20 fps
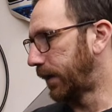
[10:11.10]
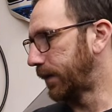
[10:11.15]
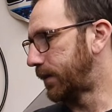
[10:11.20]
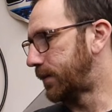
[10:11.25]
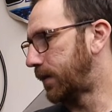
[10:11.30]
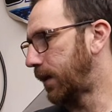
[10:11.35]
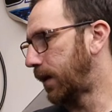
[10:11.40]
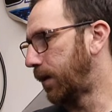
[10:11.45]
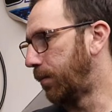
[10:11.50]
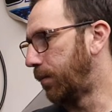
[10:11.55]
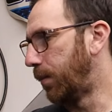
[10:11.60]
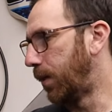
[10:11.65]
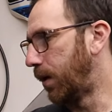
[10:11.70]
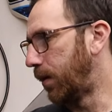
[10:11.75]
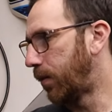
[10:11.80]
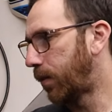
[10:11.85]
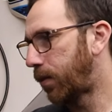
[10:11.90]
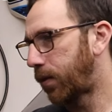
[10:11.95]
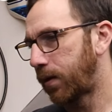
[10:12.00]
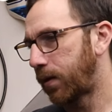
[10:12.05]
I'd say, a
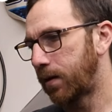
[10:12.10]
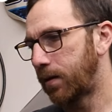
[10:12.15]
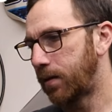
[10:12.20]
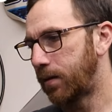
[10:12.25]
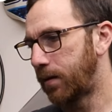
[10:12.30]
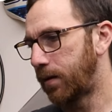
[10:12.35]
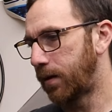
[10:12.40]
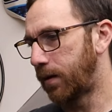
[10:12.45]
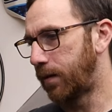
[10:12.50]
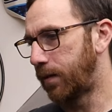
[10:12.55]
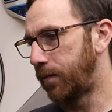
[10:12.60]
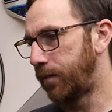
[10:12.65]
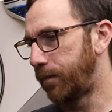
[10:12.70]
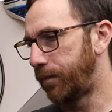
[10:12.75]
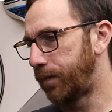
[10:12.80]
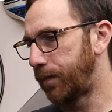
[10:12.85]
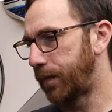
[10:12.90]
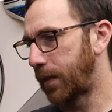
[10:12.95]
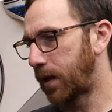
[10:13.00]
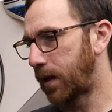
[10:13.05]
month,
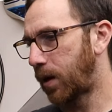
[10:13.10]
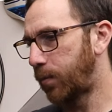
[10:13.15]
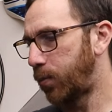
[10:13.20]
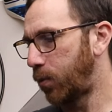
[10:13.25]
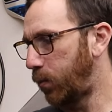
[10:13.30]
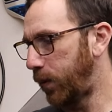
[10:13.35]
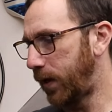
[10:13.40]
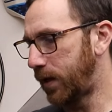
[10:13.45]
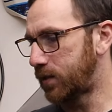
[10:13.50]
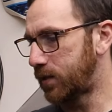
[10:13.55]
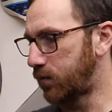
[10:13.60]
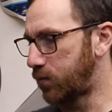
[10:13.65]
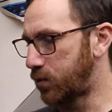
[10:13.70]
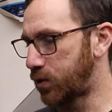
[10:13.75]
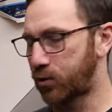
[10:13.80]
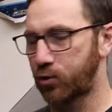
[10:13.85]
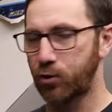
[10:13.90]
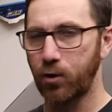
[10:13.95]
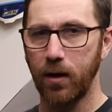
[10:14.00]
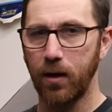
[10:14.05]
a couple weeks of
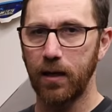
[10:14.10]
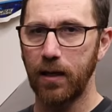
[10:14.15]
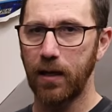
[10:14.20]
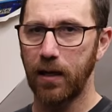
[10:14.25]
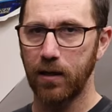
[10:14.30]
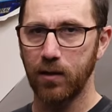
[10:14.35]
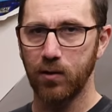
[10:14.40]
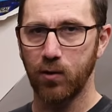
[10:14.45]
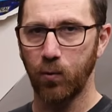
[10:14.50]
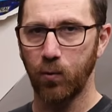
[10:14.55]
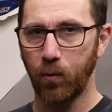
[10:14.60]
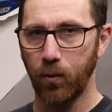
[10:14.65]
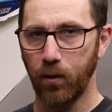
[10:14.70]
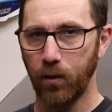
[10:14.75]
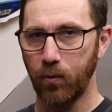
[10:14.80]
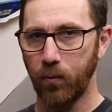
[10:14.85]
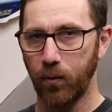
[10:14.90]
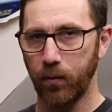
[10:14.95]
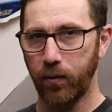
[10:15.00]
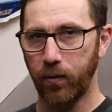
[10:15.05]
just trying to get it to
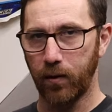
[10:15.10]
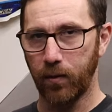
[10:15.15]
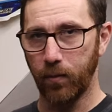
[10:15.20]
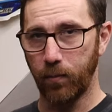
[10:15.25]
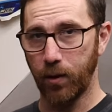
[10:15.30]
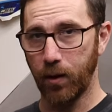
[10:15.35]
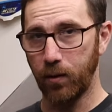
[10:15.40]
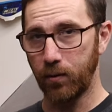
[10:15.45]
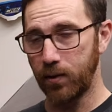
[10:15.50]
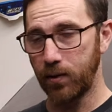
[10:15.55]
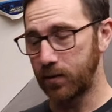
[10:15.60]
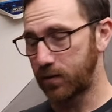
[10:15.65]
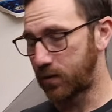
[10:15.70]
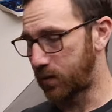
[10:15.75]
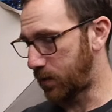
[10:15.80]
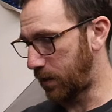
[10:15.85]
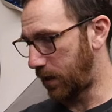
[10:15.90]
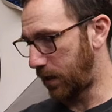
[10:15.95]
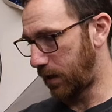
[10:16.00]
work with the components,